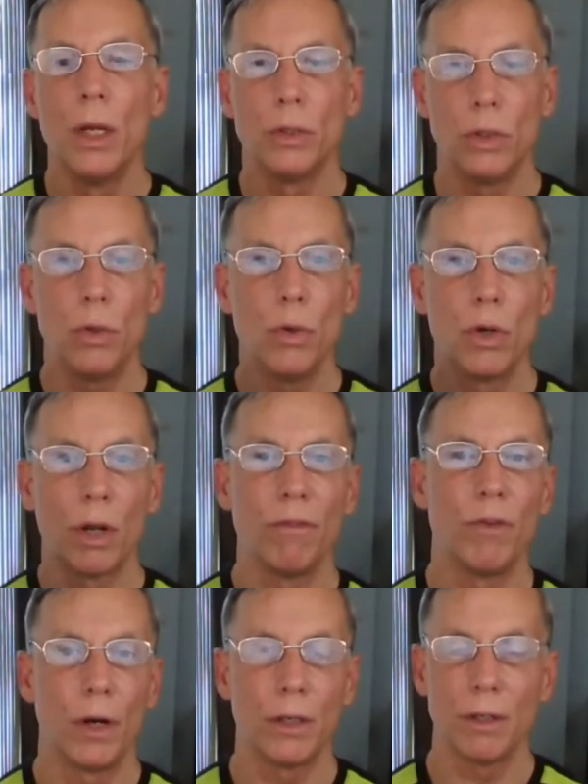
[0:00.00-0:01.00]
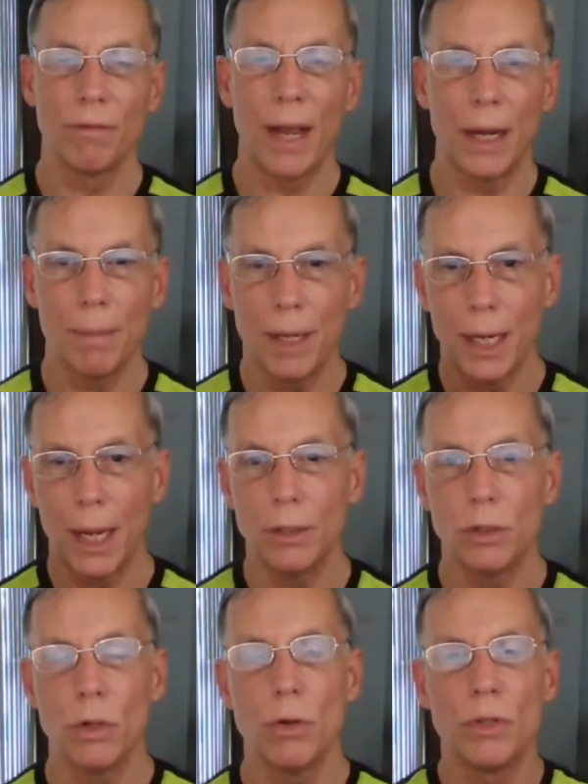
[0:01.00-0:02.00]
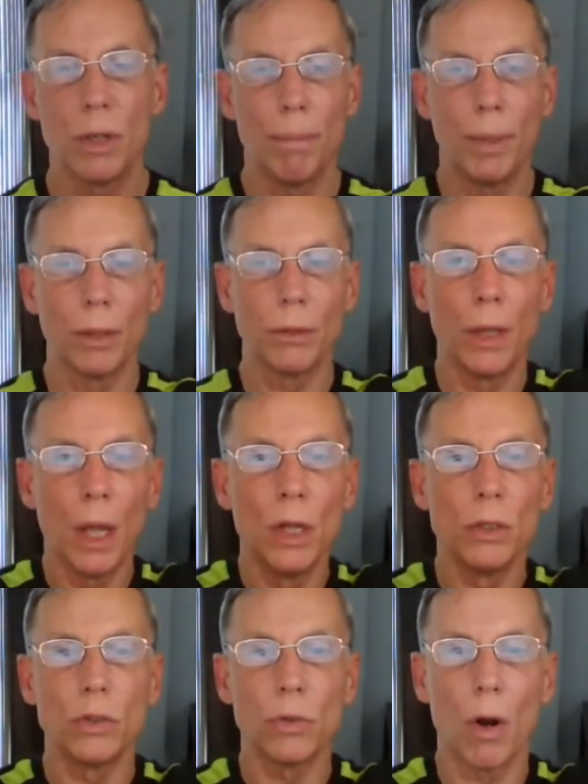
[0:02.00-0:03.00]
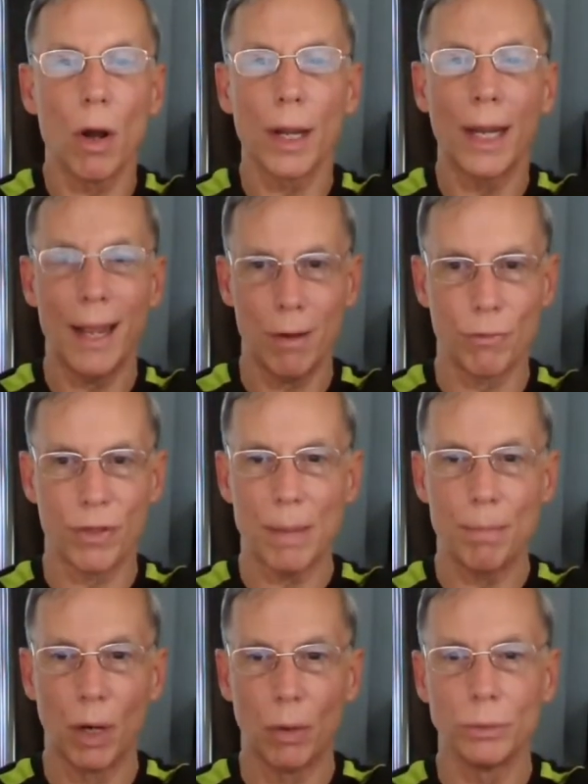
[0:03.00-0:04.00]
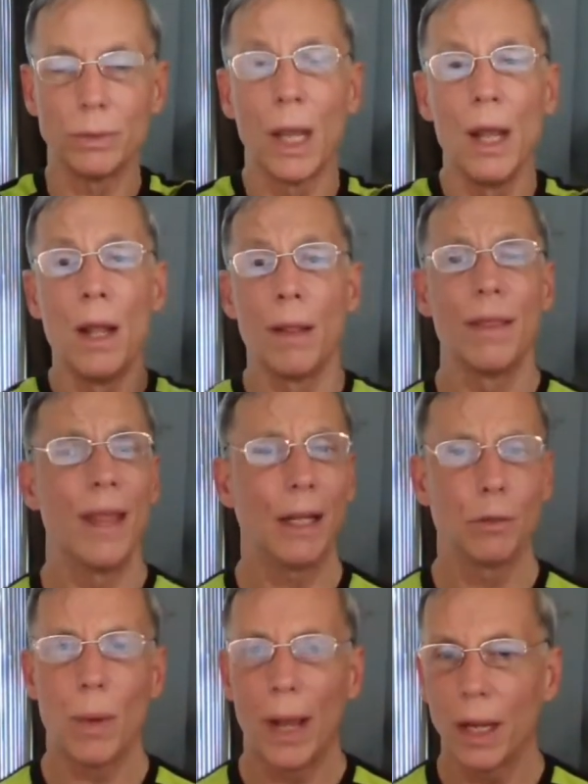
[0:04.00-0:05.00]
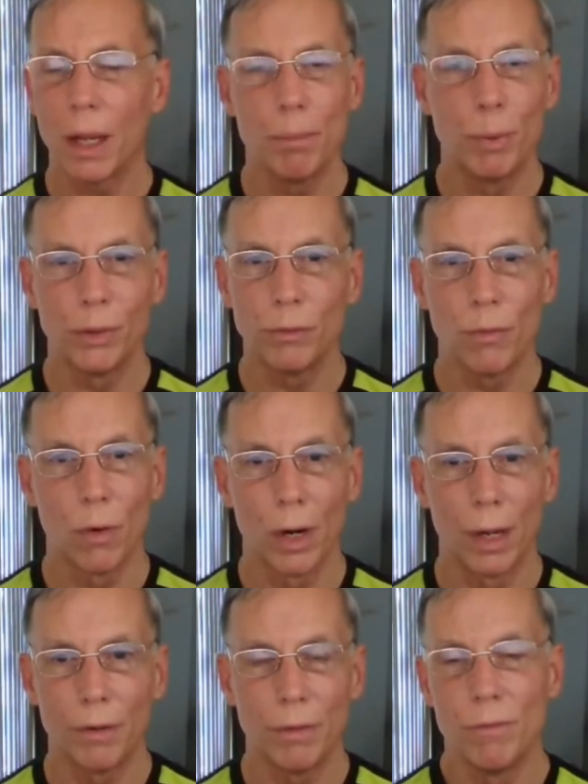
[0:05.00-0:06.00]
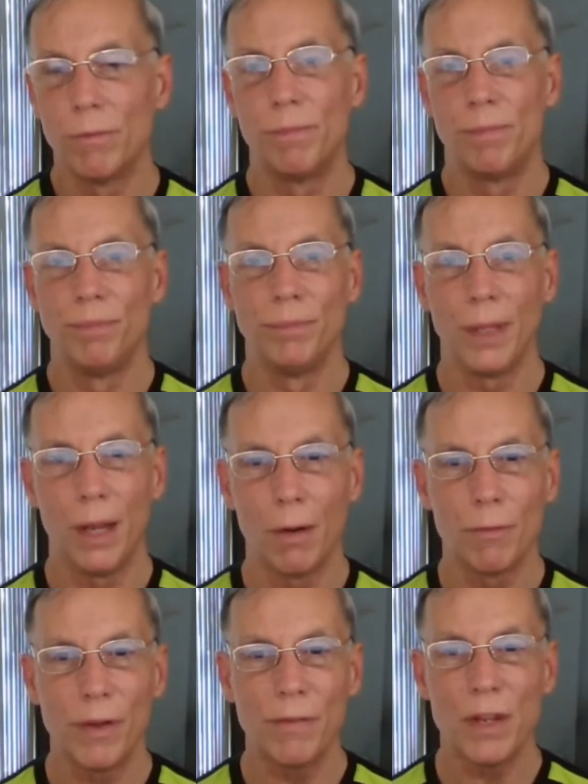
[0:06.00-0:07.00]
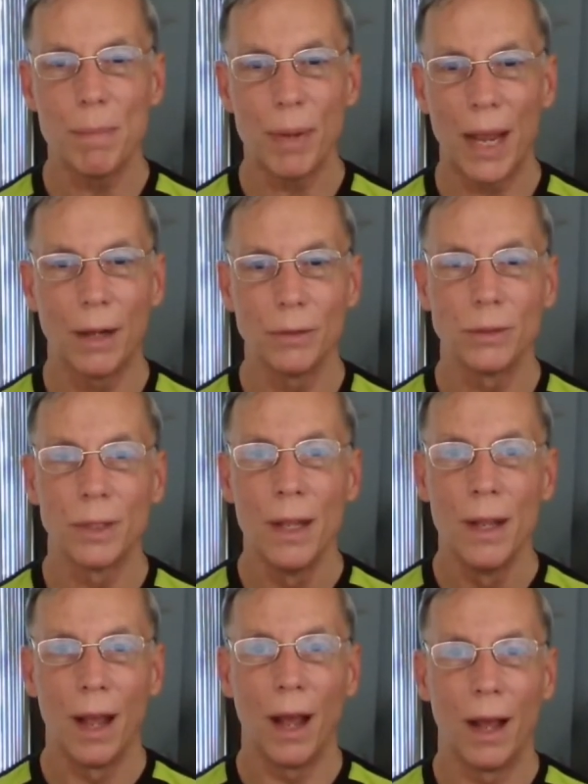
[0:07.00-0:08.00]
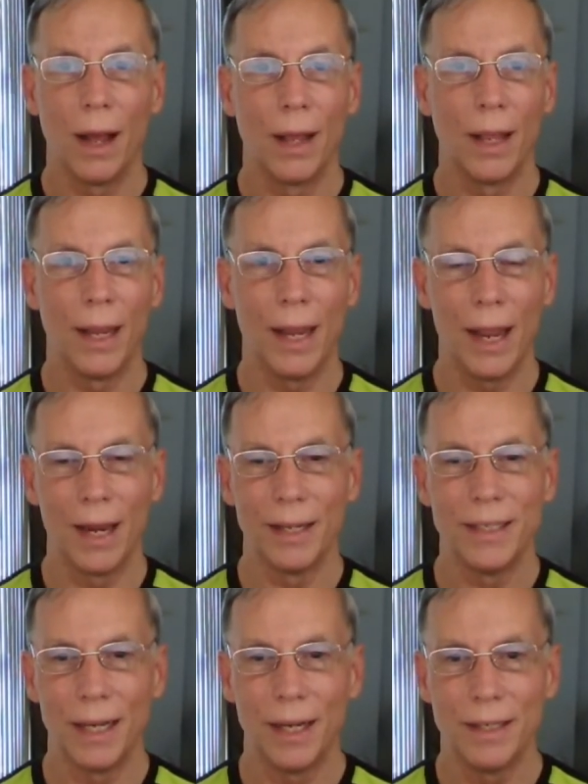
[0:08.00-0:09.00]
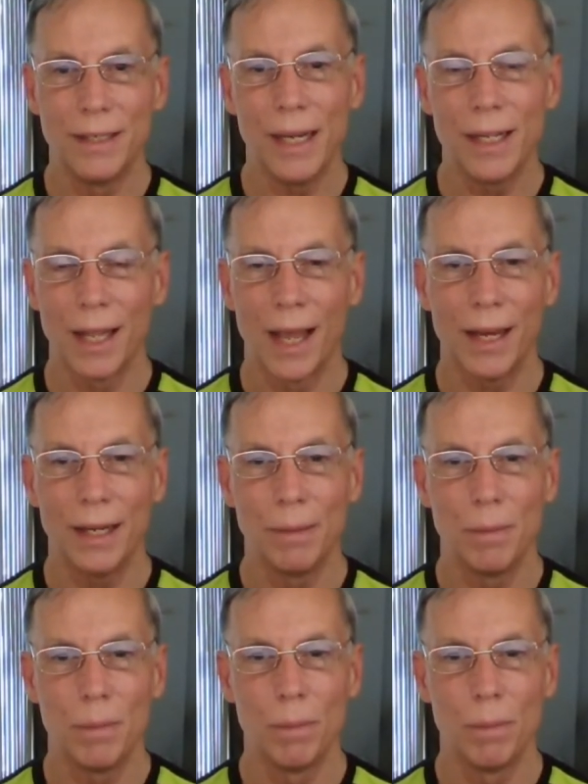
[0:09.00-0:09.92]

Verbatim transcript: to convert to vitamin K2 to build strong and healthy bones. That's why I can push 400 you know 50 pounds uh, and a de- decline